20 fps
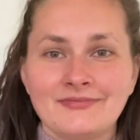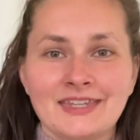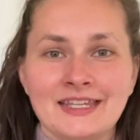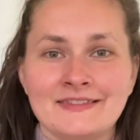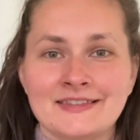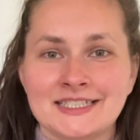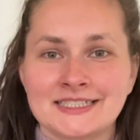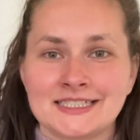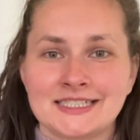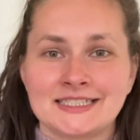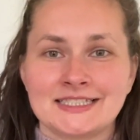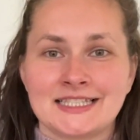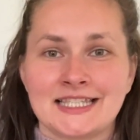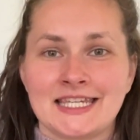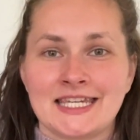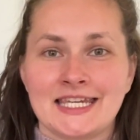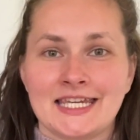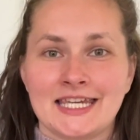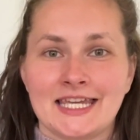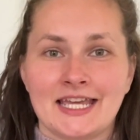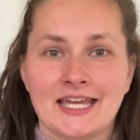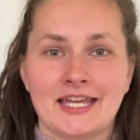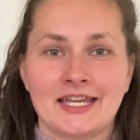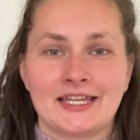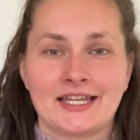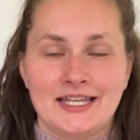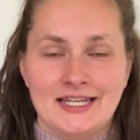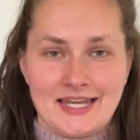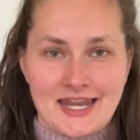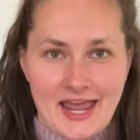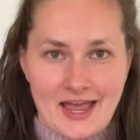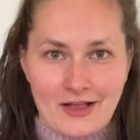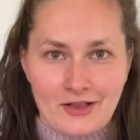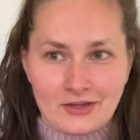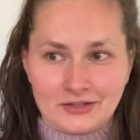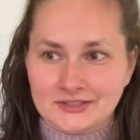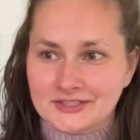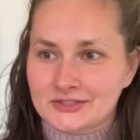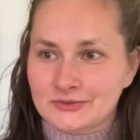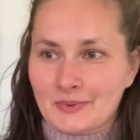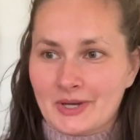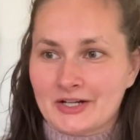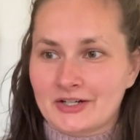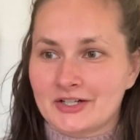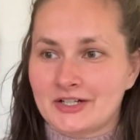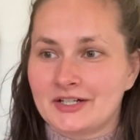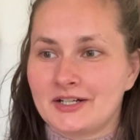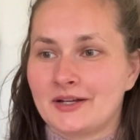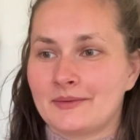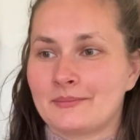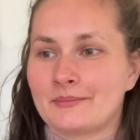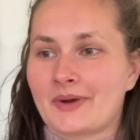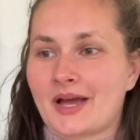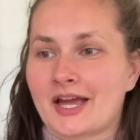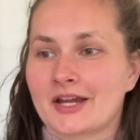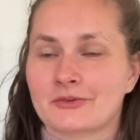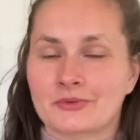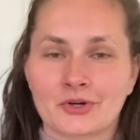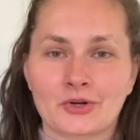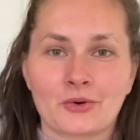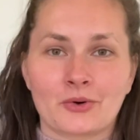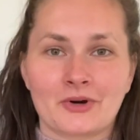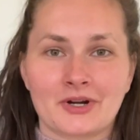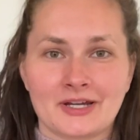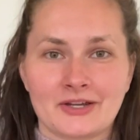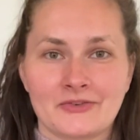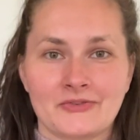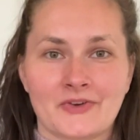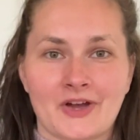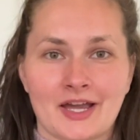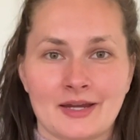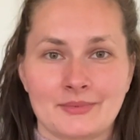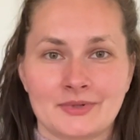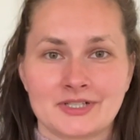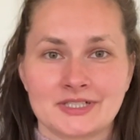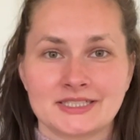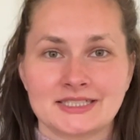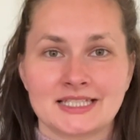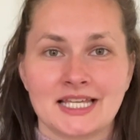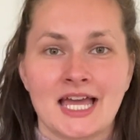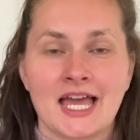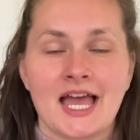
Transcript: This is the Nell sweater by Gregoria Fibers.